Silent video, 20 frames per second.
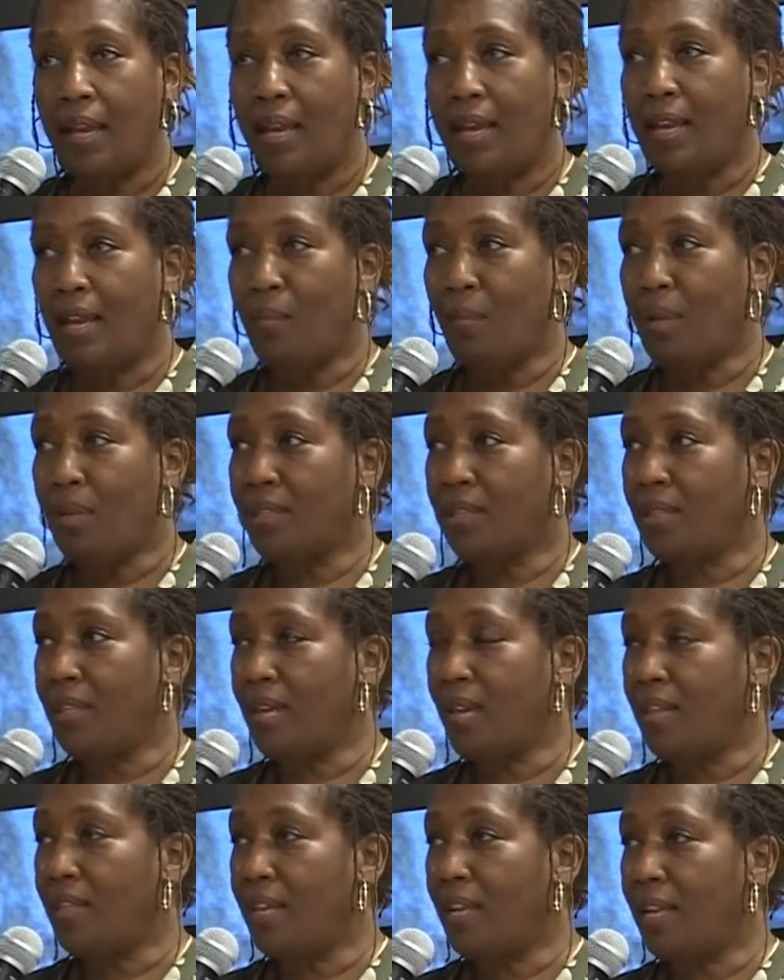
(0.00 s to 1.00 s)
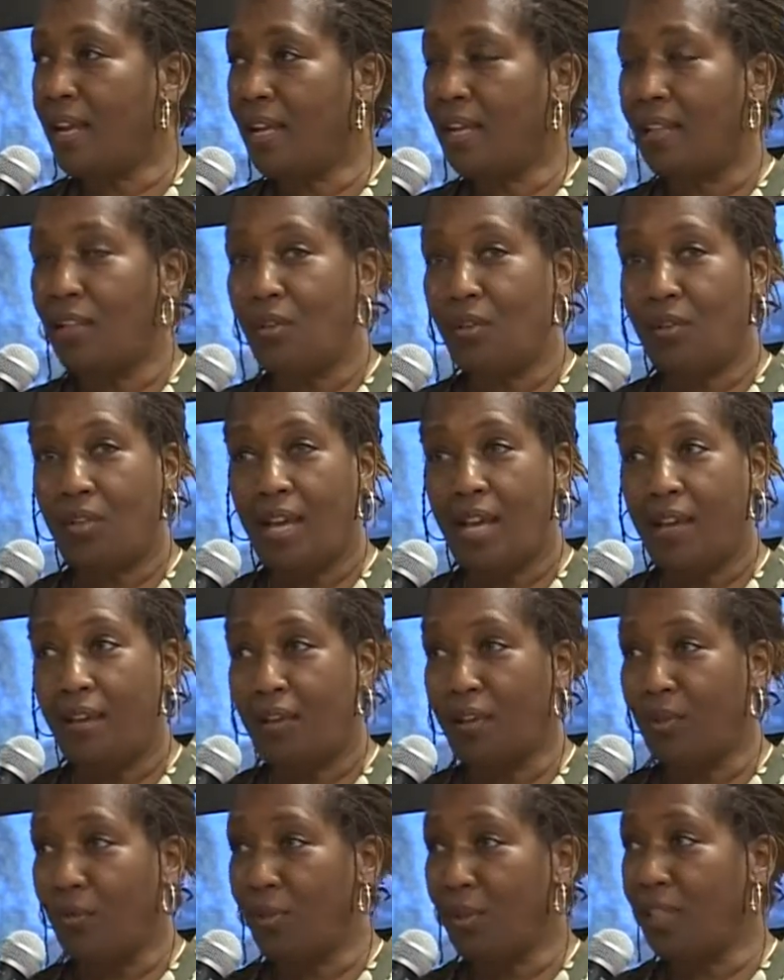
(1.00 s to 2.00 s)
And I must say that I learned
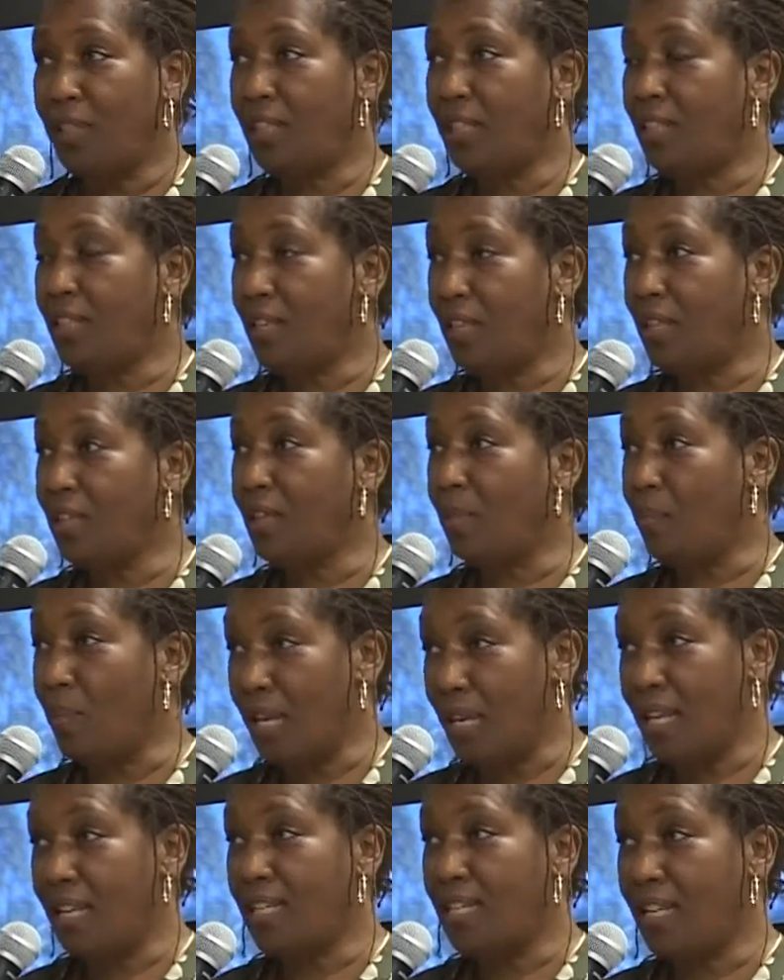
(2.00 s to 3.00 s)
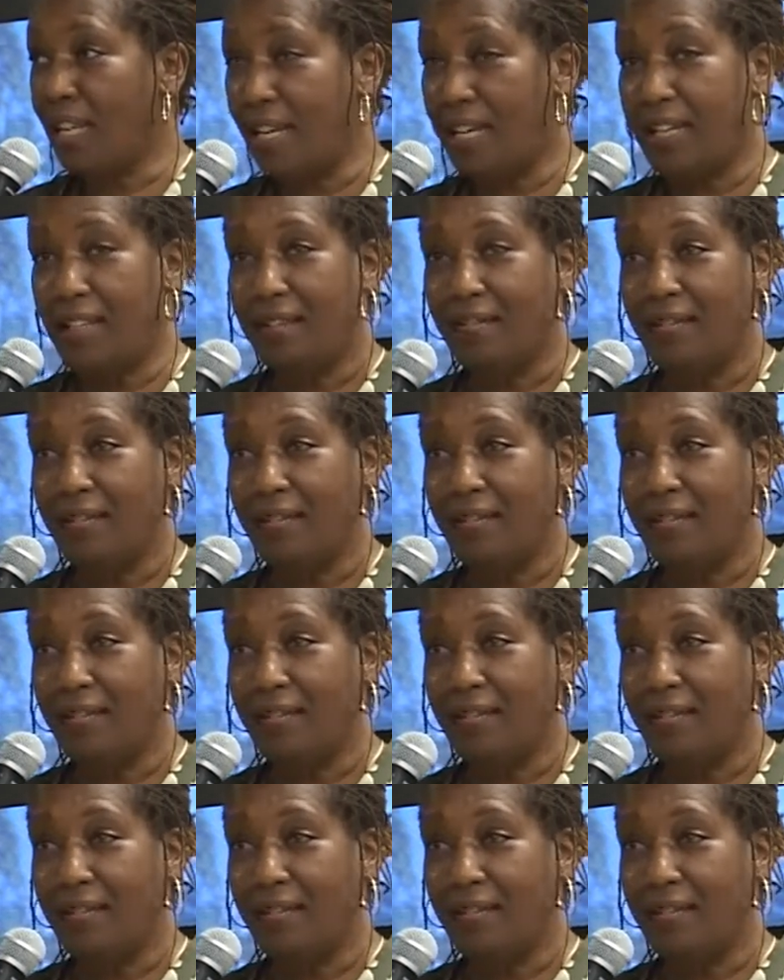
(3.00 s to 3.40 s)
how to really tuck a bed tight